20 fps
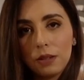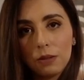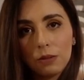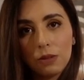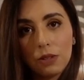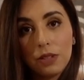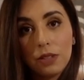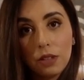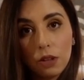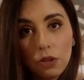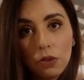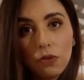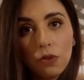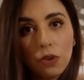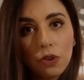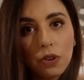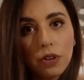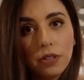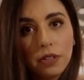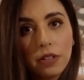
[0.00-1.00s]

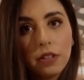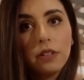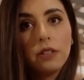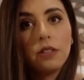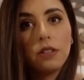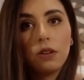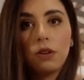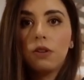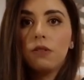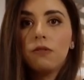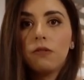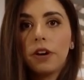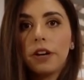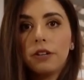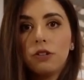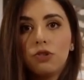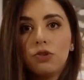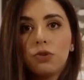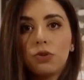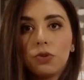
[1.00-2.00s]
Silver is considered
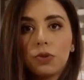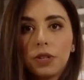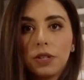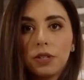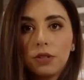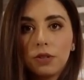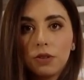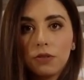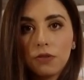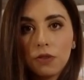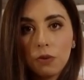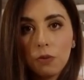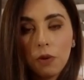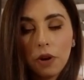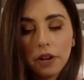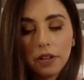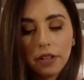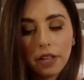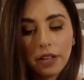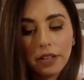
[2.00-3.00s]
fine jewelry. So if you
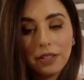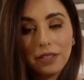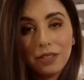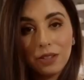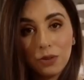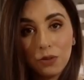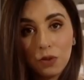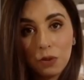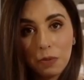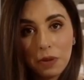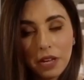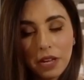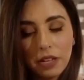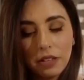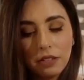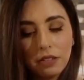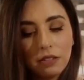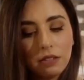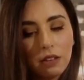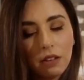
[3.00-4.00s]
want like a silver
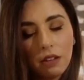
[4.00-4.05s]
piece,